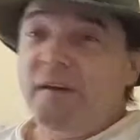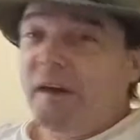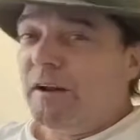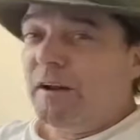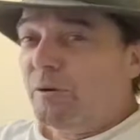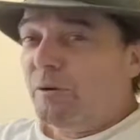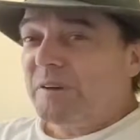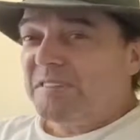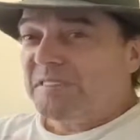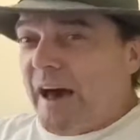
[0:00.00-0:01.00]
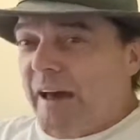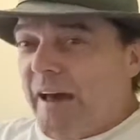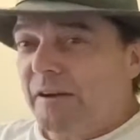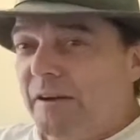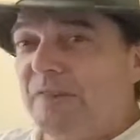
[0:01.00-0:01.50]
And you know what's
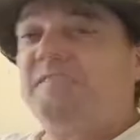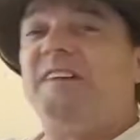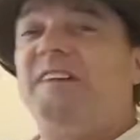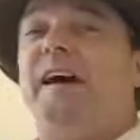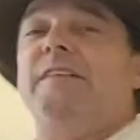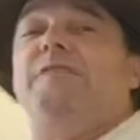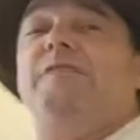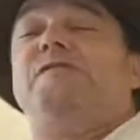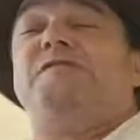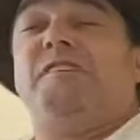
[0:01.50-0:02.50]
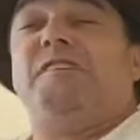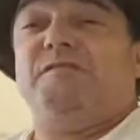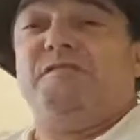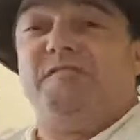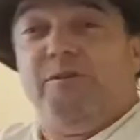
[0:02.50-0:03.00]
not a good sign? The first thing
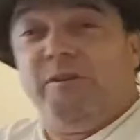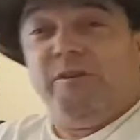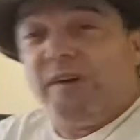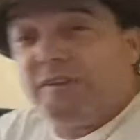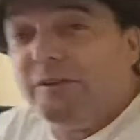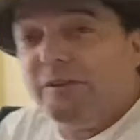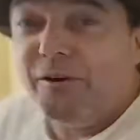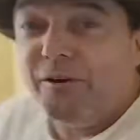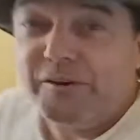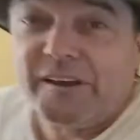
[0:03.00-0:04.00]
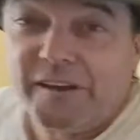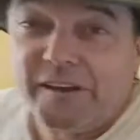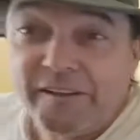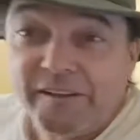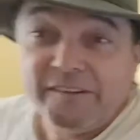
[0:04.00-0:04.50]
you see when you get to a hotel?